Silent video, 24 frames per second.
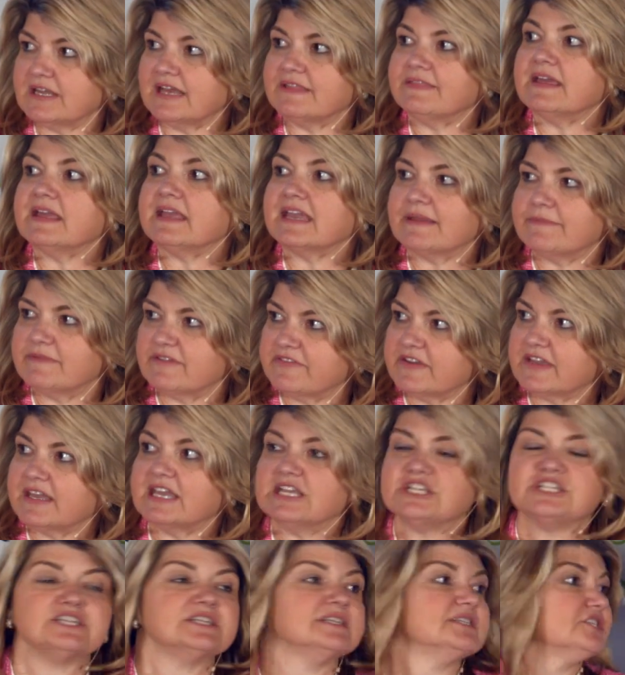I think
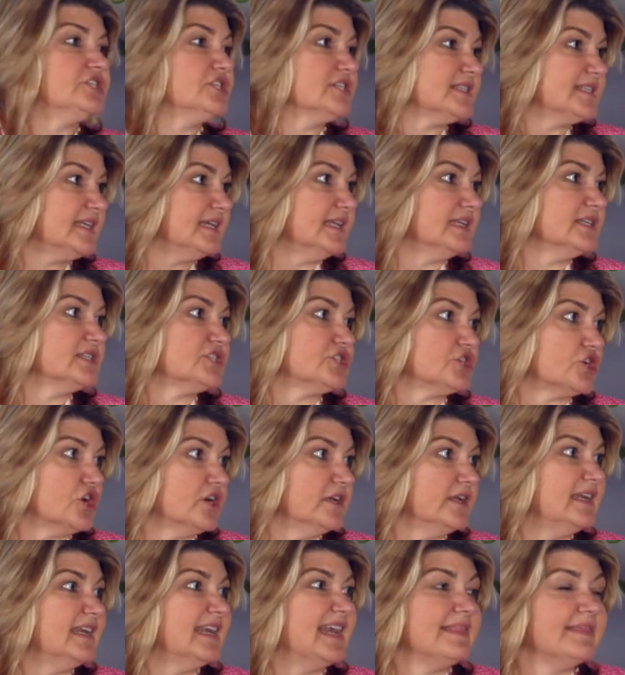gamification is just getting
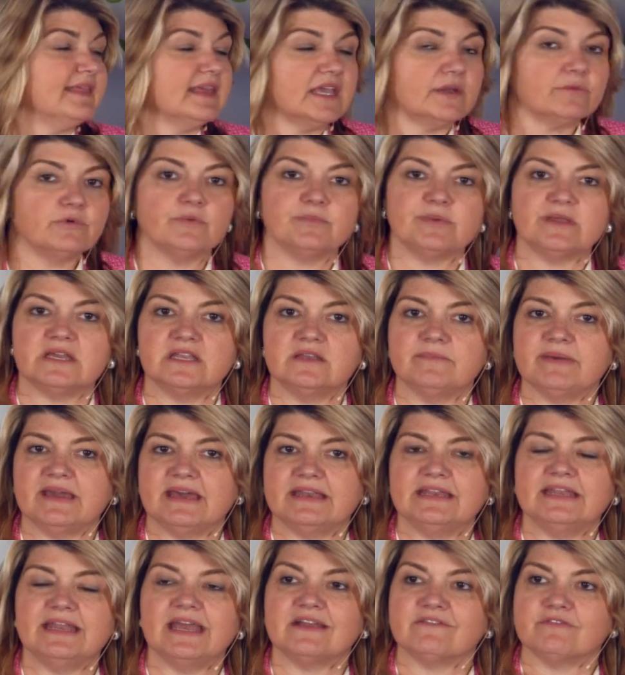started, and I think it will be
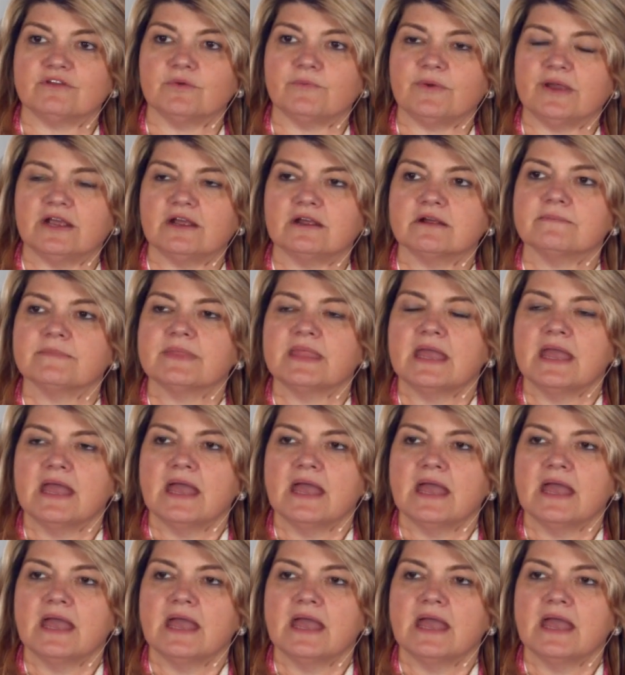embedded everywhere.